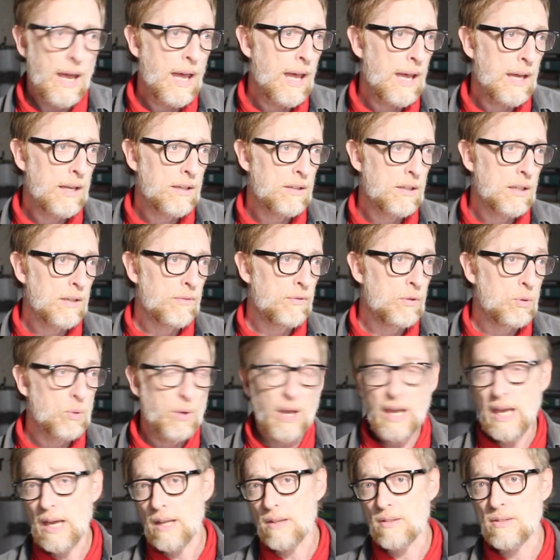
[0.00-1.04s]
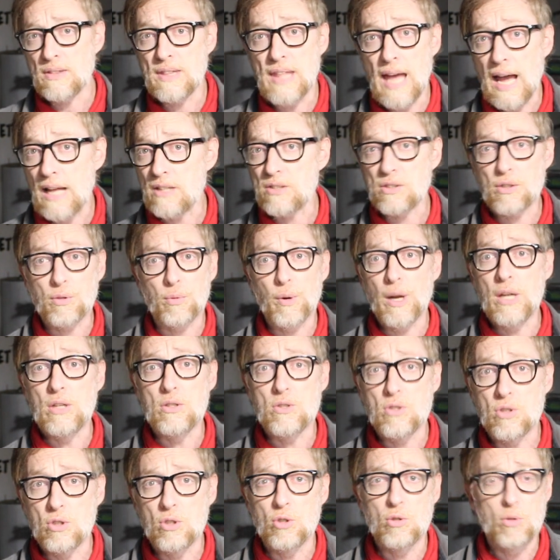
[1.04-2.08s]
And if you can't, that's great
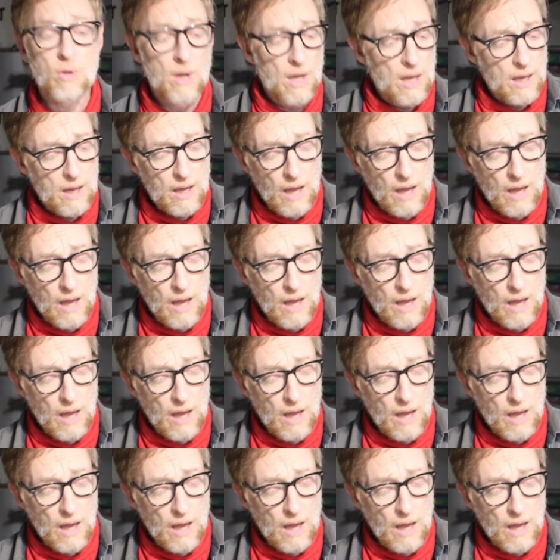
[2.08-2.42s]
too.